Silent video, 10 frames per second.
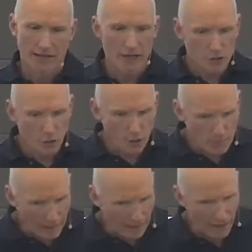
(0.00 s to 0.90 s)
And your
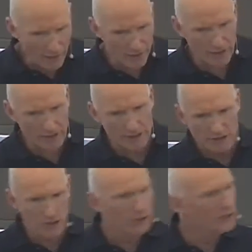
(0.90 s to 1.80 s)

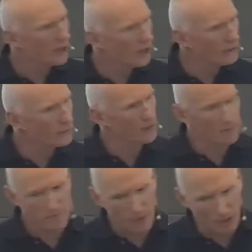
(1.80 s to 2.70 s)
power to love
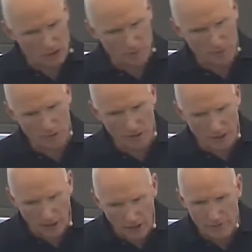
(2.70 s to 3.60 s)
with impossible
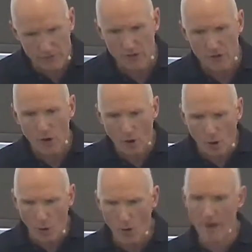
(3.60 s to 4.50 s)
love
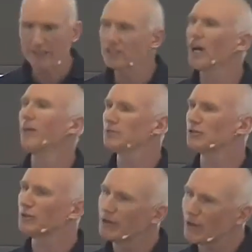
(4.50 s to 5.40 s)
always
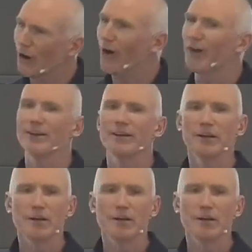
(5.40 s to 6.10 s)
comes from God,